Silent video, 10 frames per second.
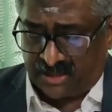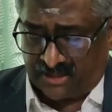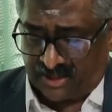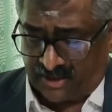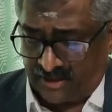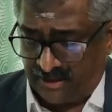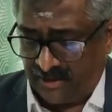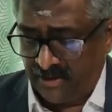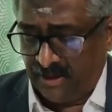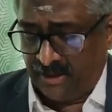on the other hand,
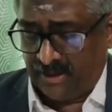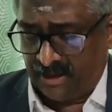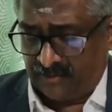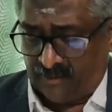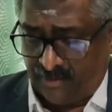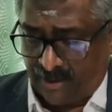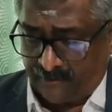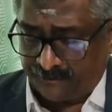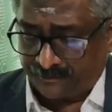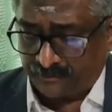it has formed
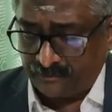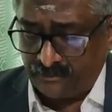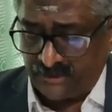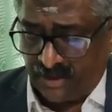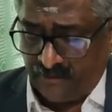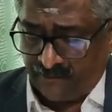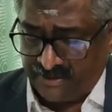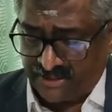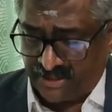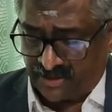a
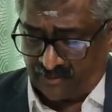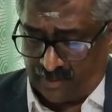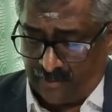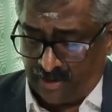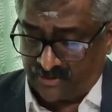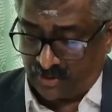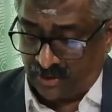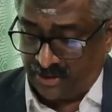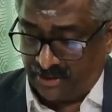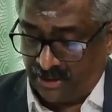FTSE has formed a
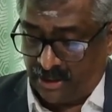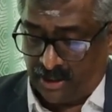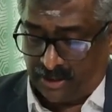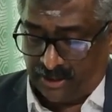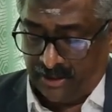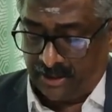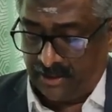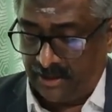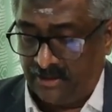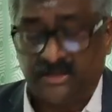solid green
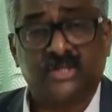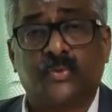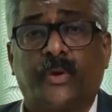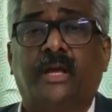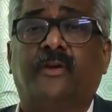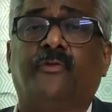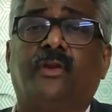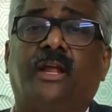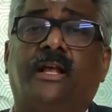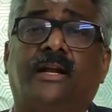candle in this week. If
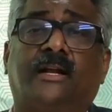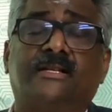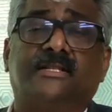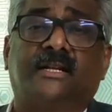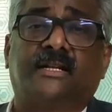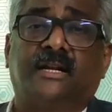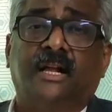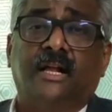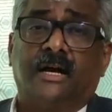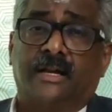you recollect, I said that
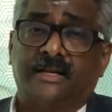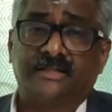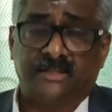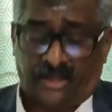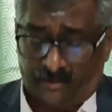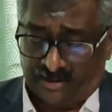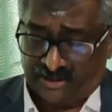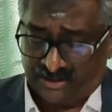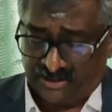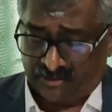rising three
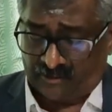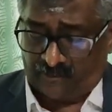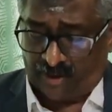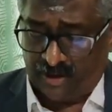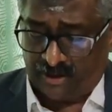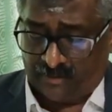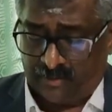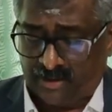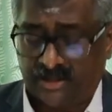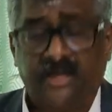methods, it will fall. In the
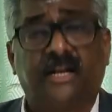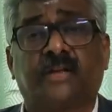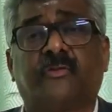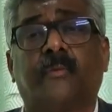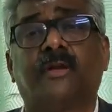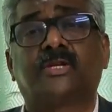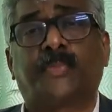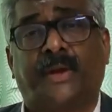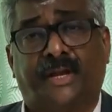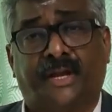monthly, it has formed a
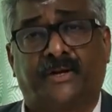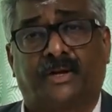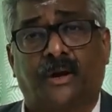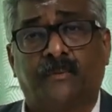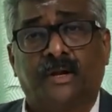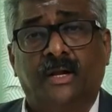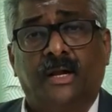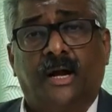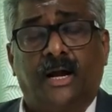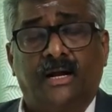spinning top.
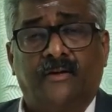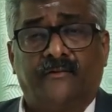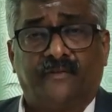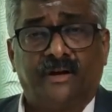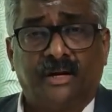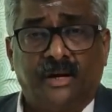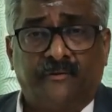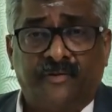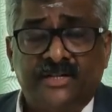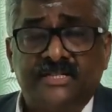And
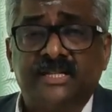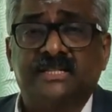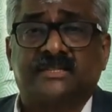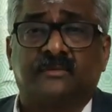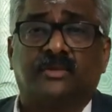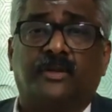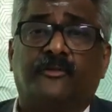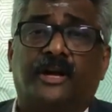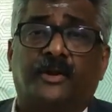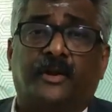FTSE is
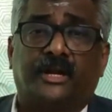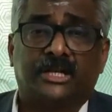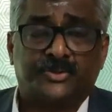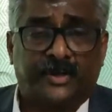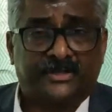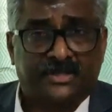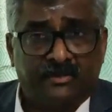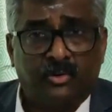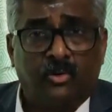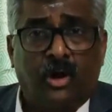something where you can expect
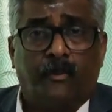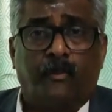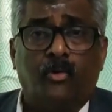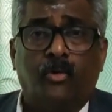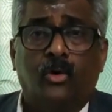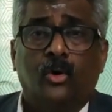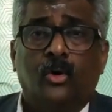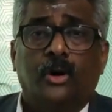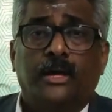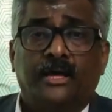some good up move,
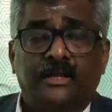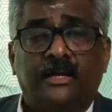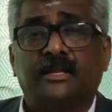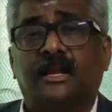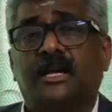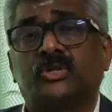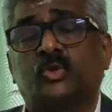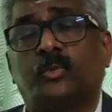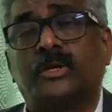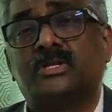either in the
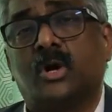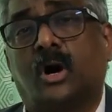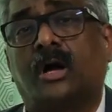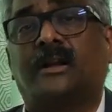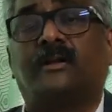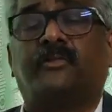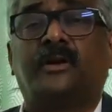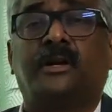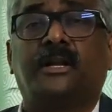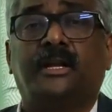last 2 months or
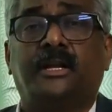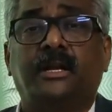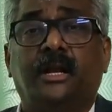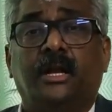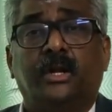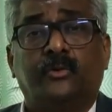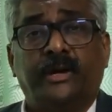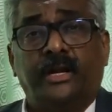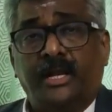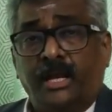definitely in
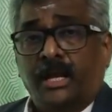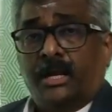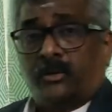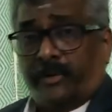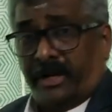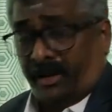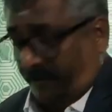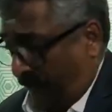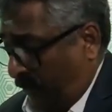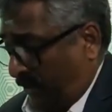
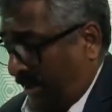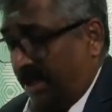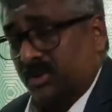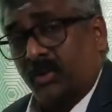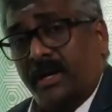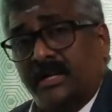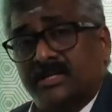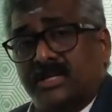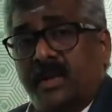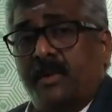2024. That is what it
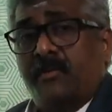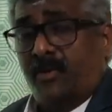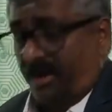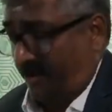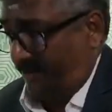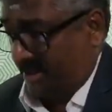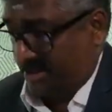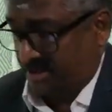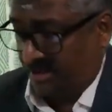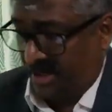is. CBOE
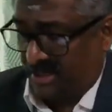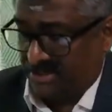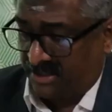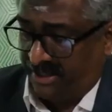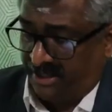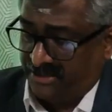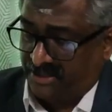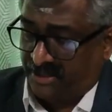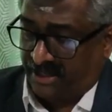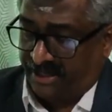VIX, lastly, it
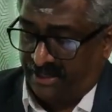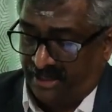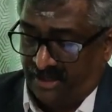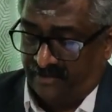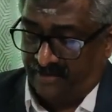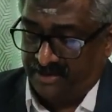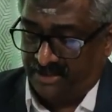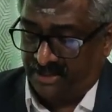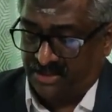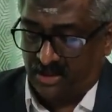is at 19 levels.
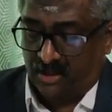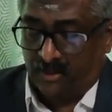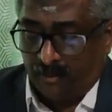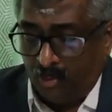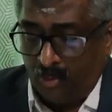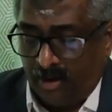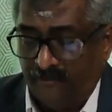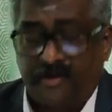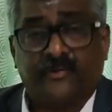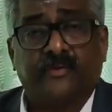It has moved
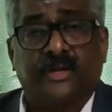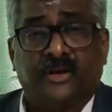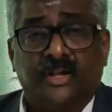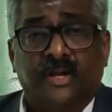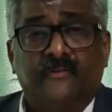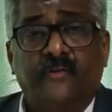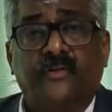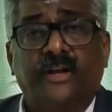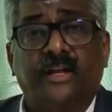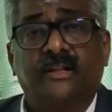away from the
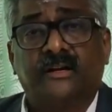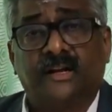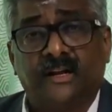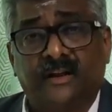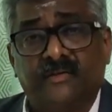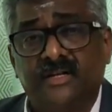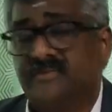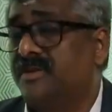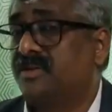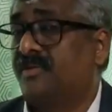15, 13
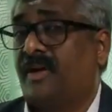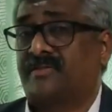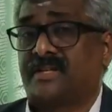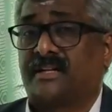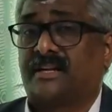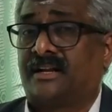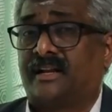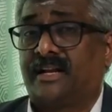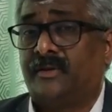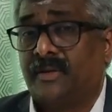levels, which we have said that
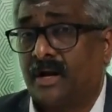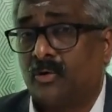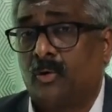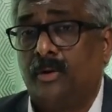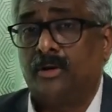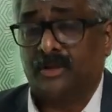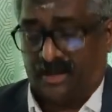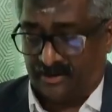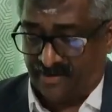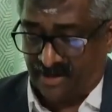it will not go below the
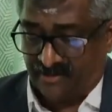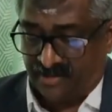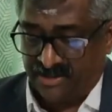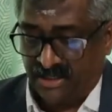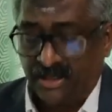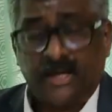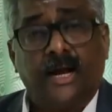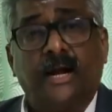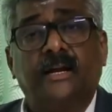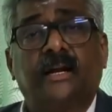11 levels.
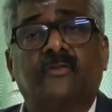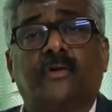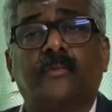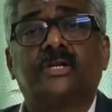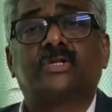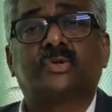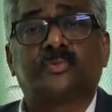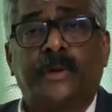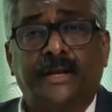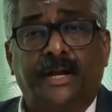And it has formed a
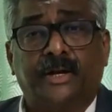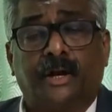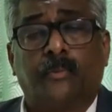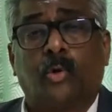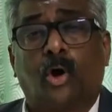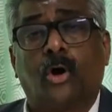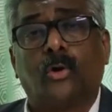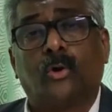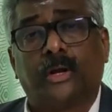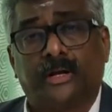spinning top
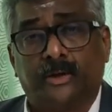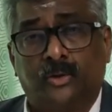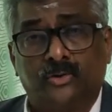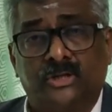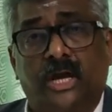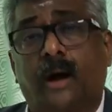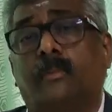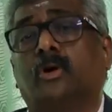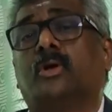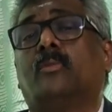long leg doji
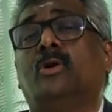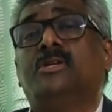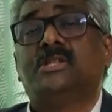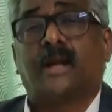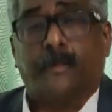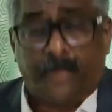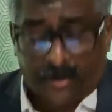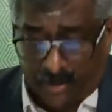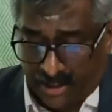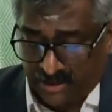above the Bollinger
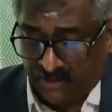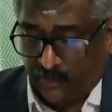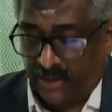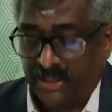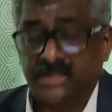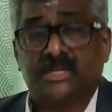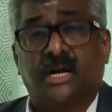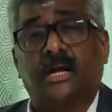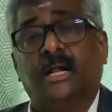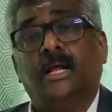upper band in the weekly
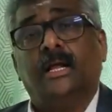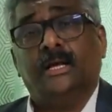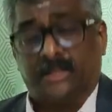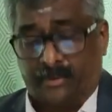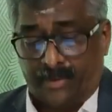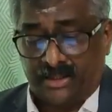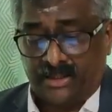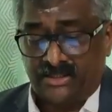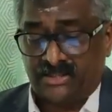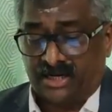chart. In the
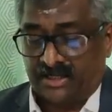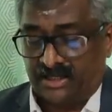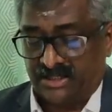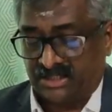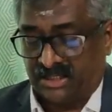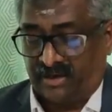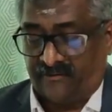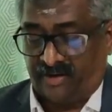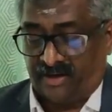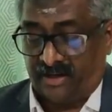monthly chart, it is
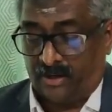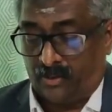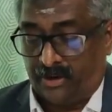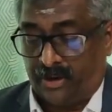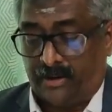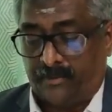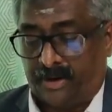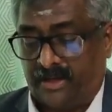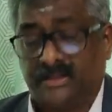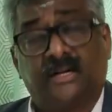significantly going up.
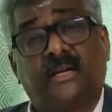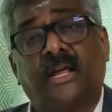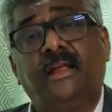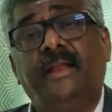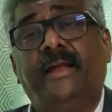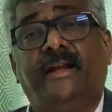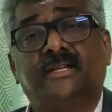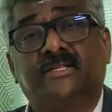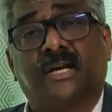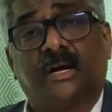And in the daily, it
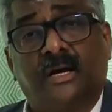is,